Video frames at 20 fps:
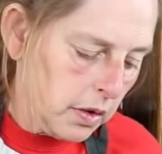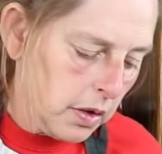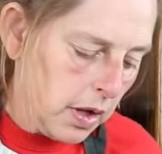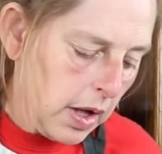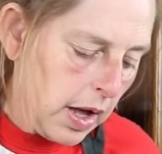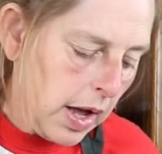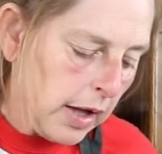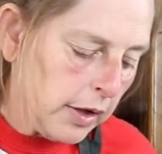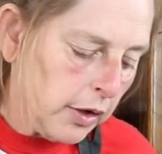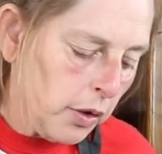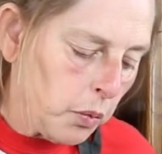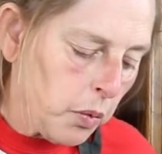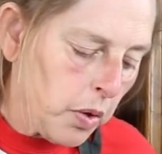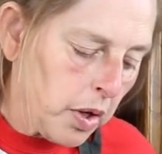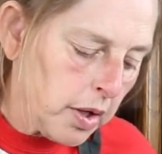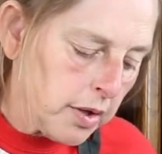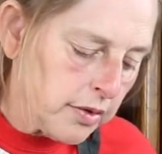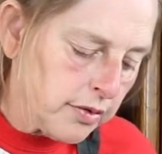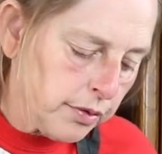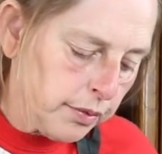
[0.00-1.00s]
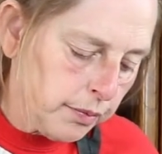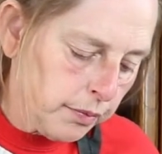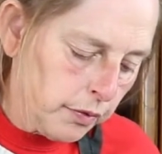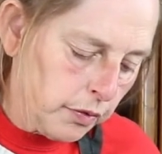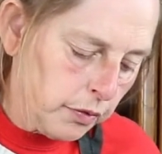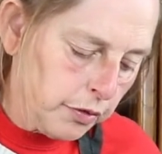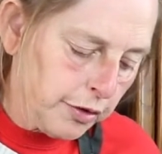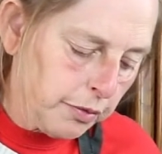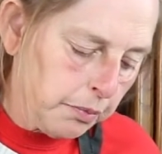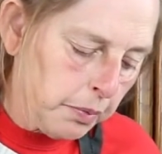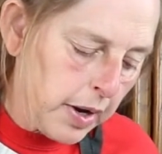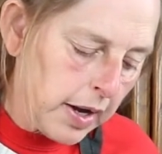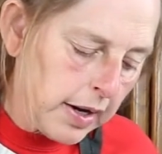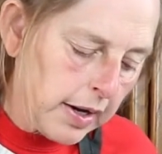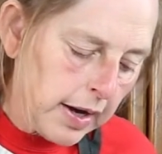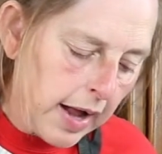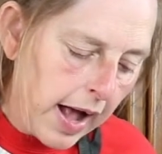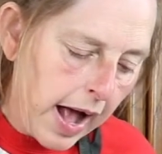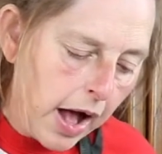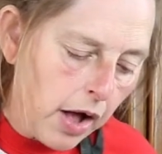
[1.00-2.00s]
And you want to spread
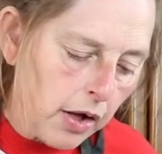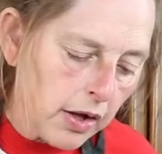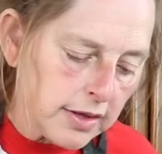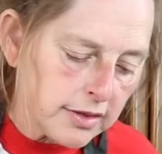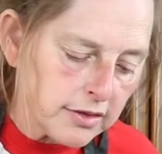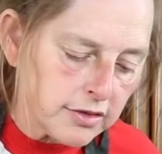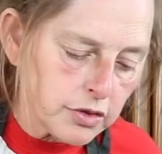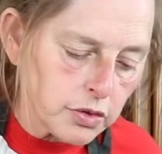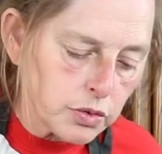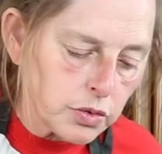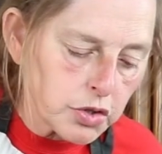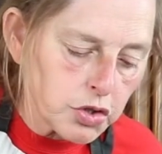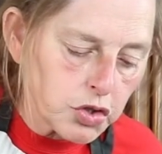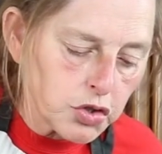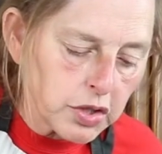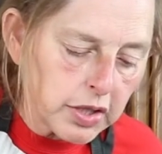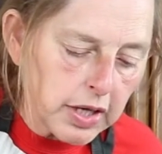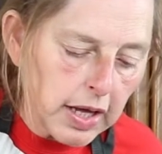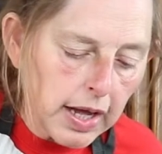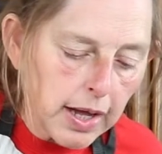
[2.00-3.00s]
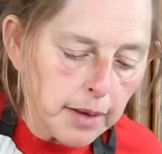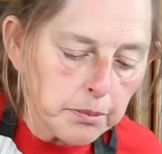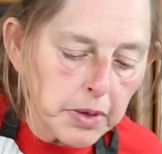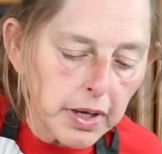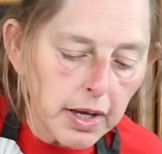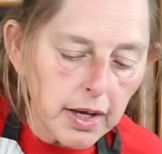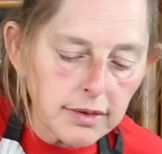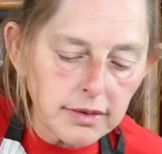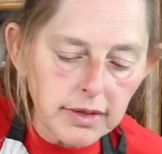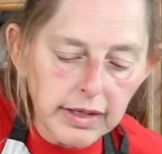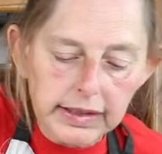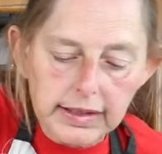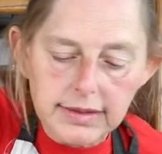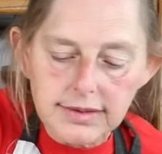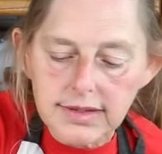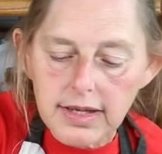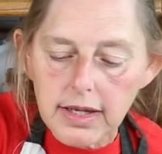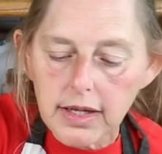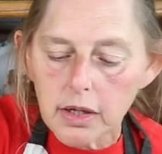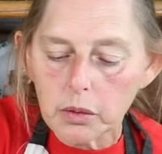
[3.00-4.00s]
it out as soon as you can, because like I
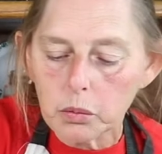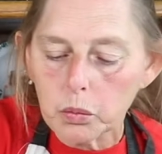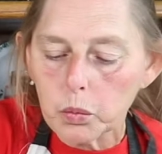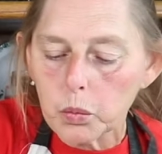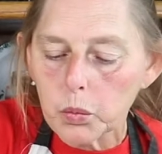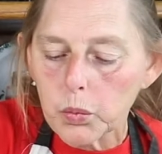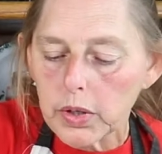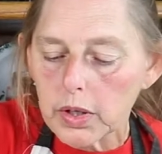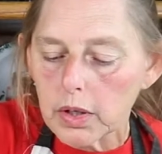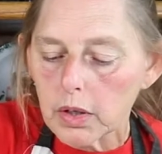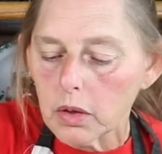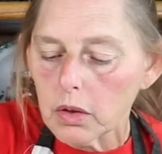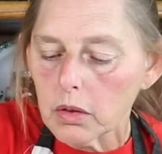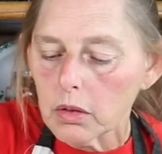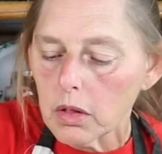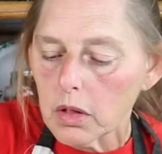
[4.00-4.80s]
said, it will